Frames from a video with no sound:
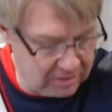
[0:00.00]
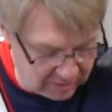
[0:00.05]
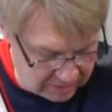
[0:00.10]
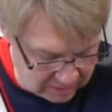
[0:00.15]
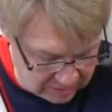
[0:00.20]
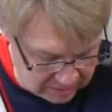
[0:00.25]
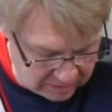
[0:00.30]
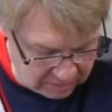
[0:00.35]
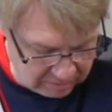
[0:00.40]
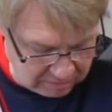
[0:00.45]
I
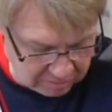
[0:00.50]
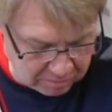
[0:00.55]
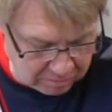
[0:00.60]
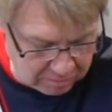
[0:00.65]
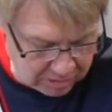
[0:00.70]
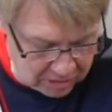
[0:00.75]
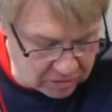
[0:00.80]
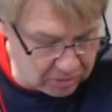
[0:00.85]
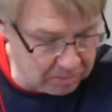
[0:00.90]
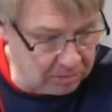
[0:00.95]
could see from the
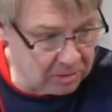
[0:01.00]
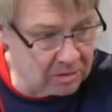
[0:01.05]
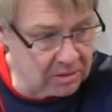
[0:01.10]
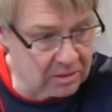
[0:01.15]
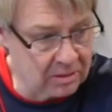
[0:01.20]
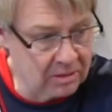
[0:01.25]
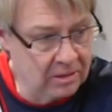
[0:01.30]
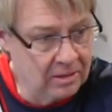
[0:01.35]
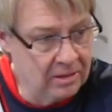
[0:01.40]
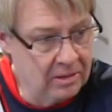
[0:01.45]

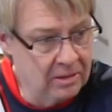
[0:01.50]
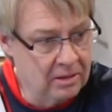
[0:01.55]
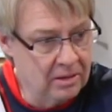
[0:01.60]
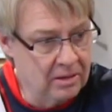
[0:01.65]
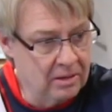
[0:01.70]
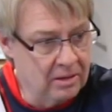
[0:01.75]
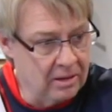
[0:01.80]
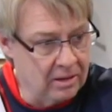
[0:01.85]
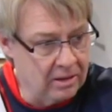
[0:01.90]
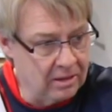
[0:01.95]
measurements
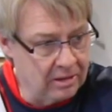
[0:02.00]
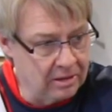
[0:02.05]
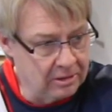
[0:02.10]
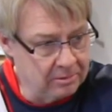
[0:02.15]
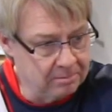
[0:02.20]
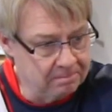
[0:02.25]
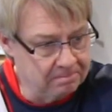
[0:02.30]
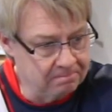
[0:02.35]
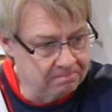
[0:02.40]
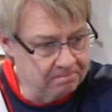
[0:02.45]

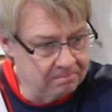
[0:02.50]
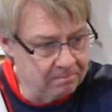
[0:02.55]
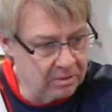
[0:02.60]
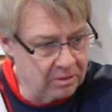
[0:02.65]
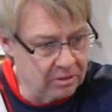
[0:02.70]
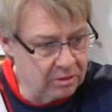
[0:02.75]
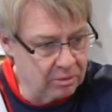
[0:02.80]
that